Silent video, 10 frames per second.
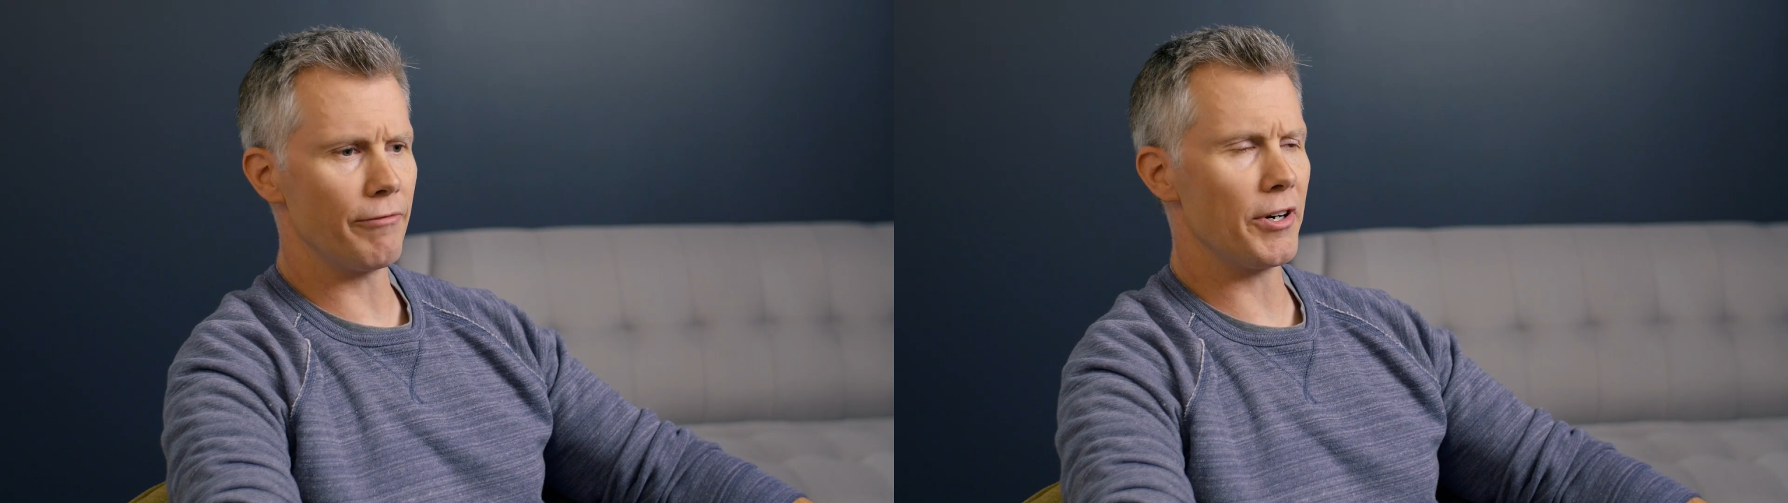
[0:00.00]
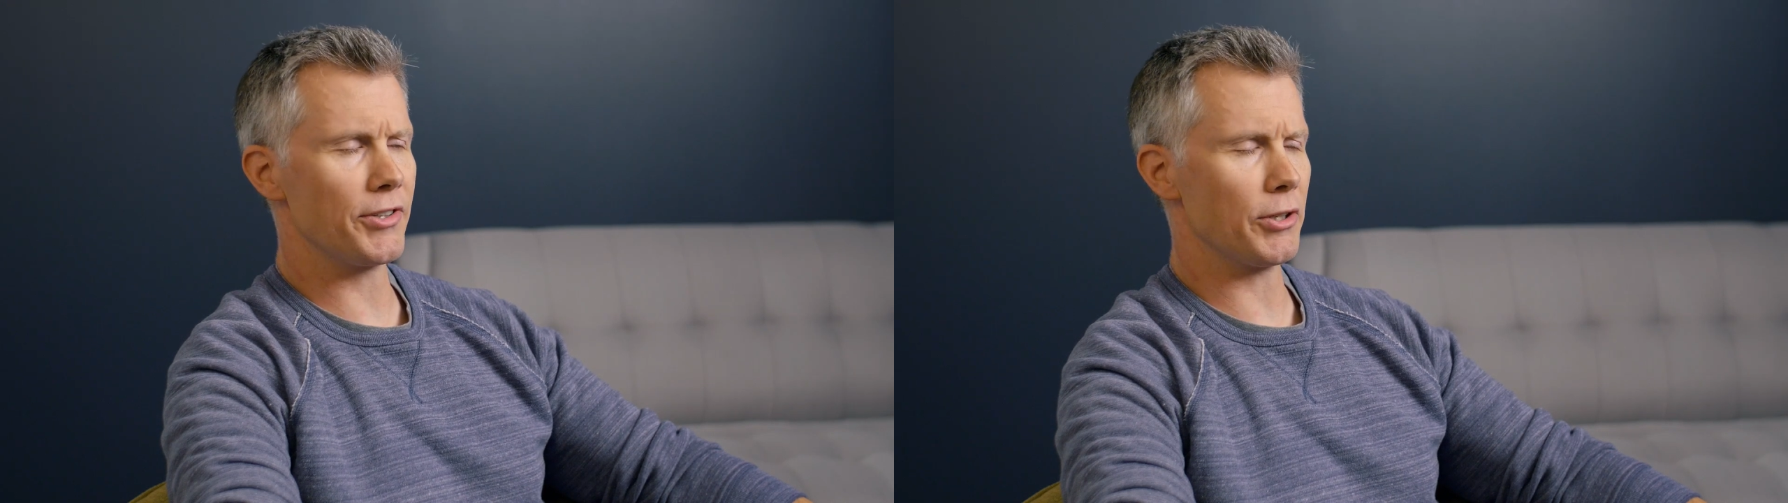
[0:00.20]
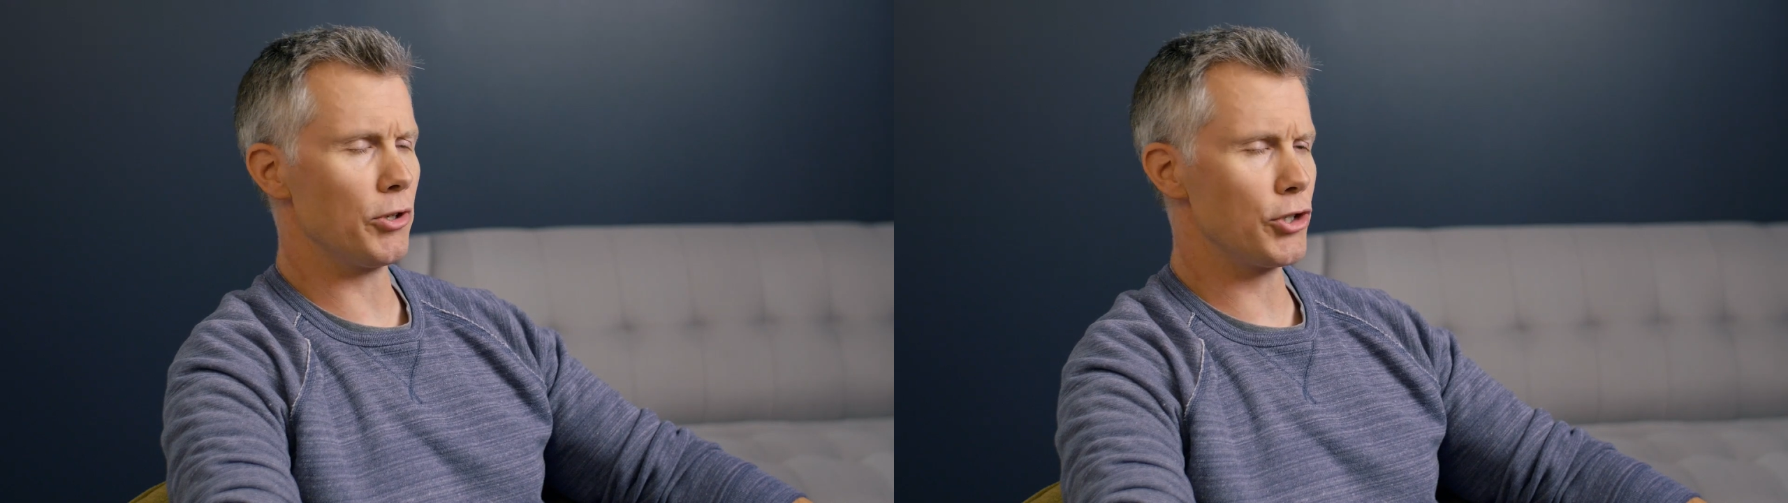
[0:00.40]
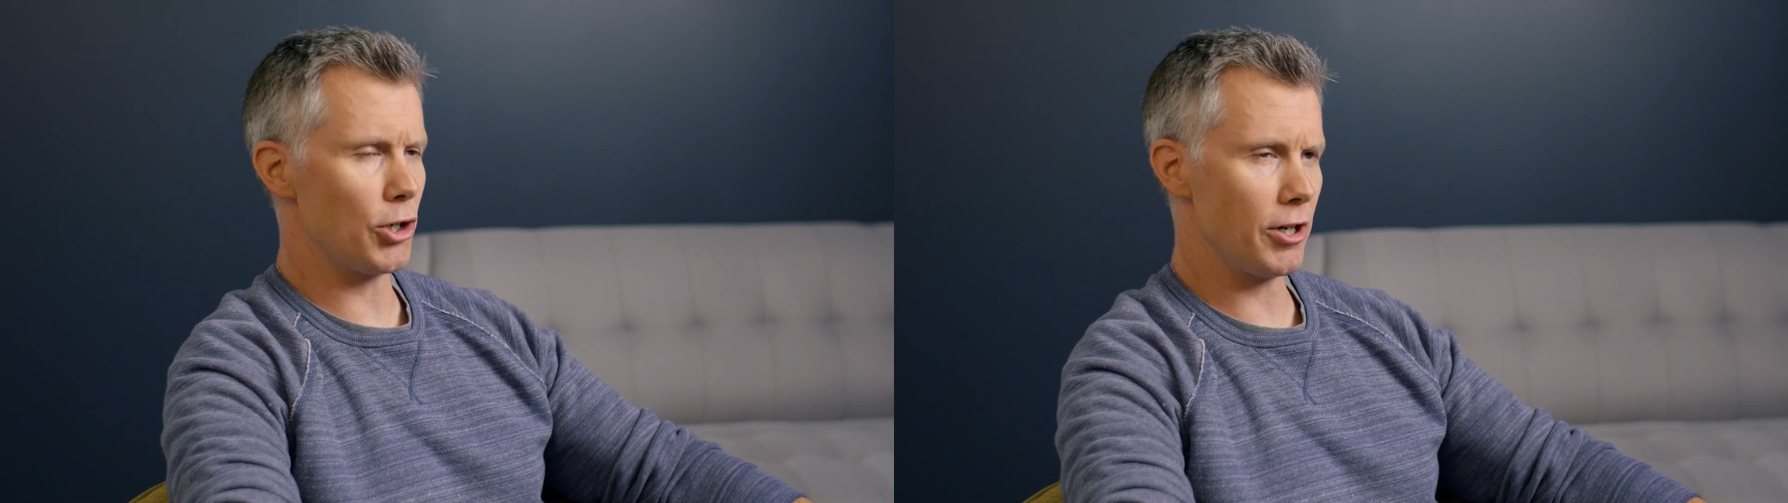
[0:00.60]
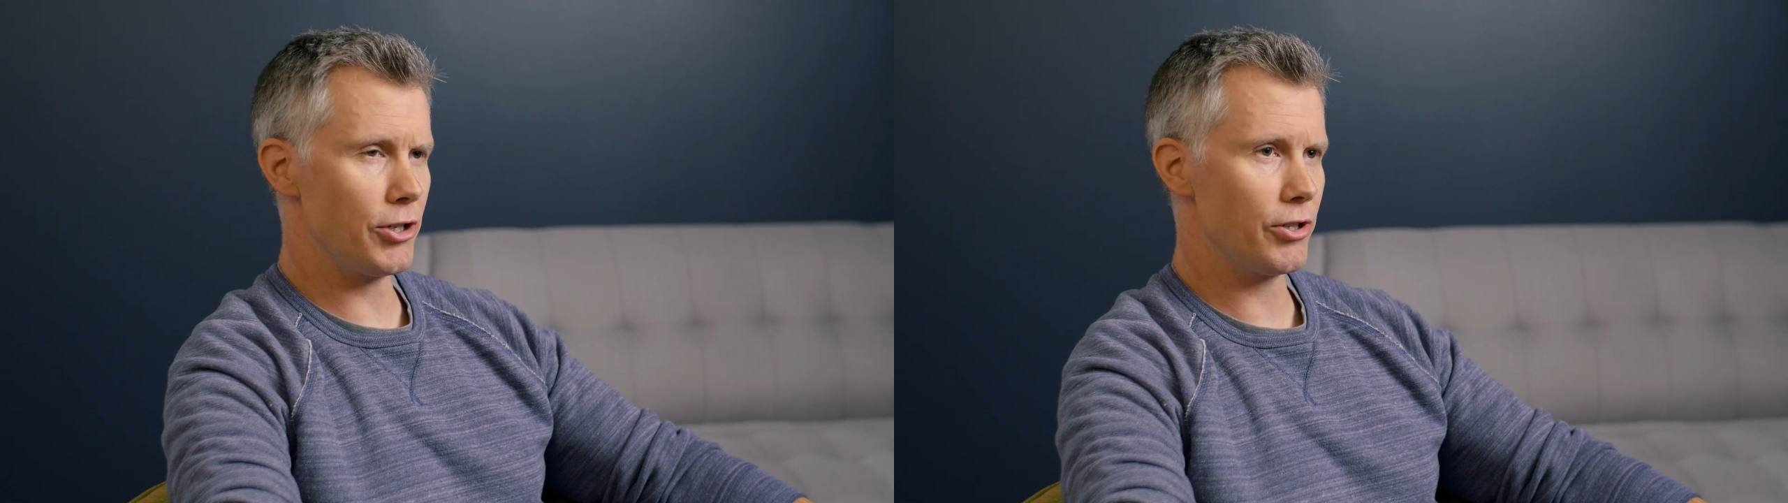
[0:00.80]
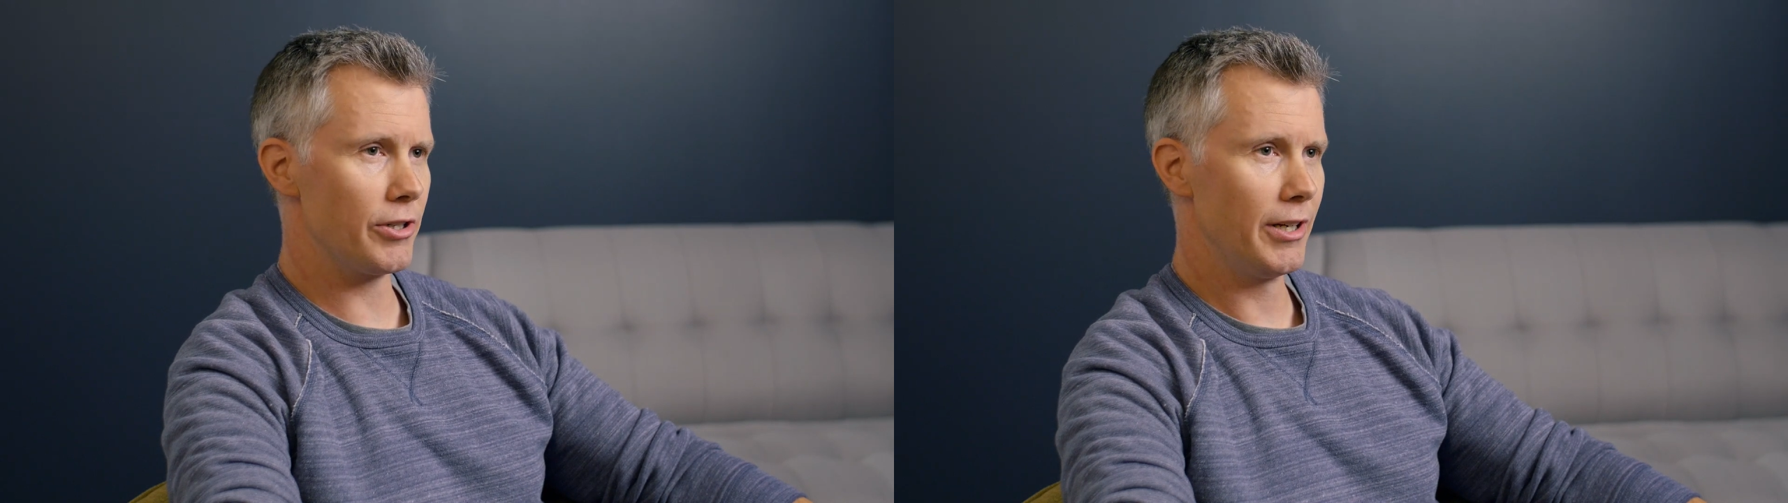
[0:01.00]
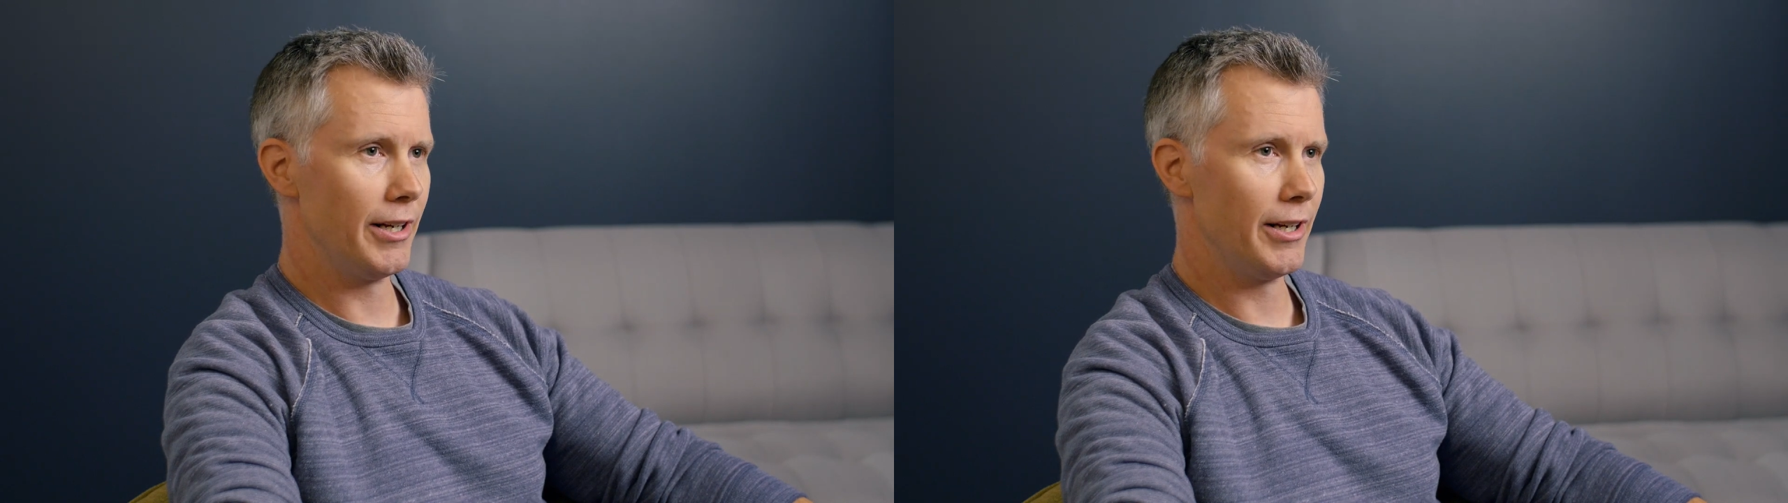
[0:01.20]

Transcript: for us to go to church.